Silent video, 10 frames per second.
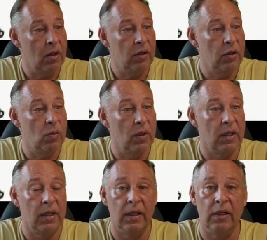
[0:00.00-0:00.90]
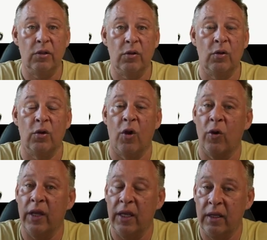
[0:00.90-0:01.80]
you will need to log
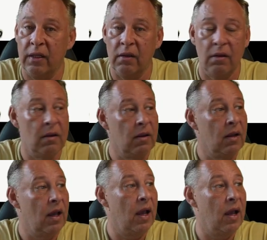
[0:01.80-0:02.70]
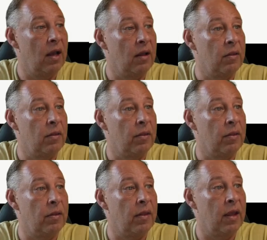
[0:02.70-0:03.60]
in the
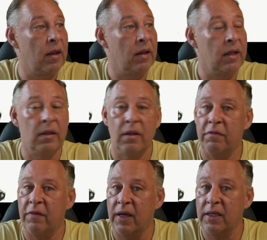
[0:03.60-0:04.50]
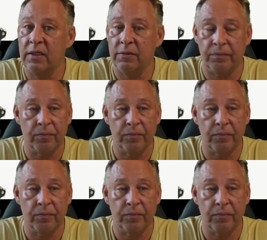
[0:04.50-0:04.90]
interface.